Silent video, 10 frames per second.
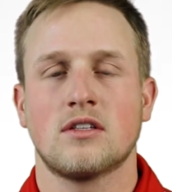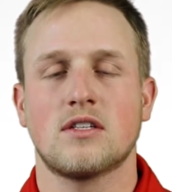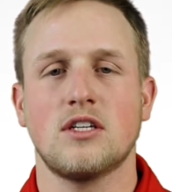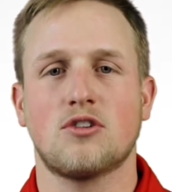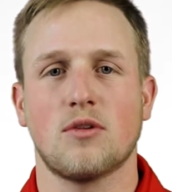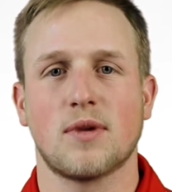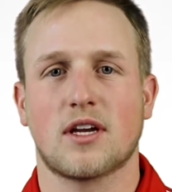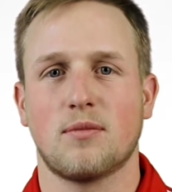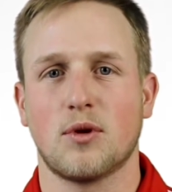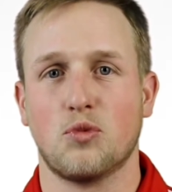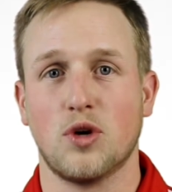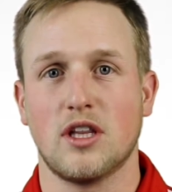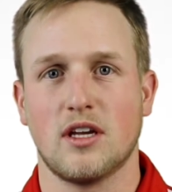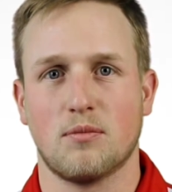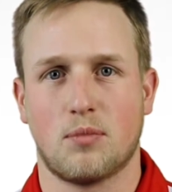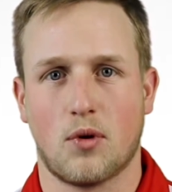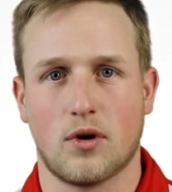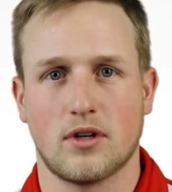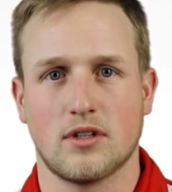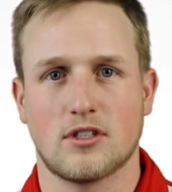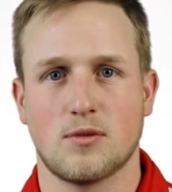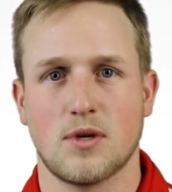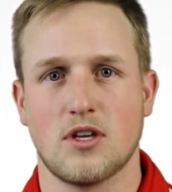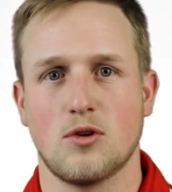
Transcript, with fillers: Seed treatment can be really important to be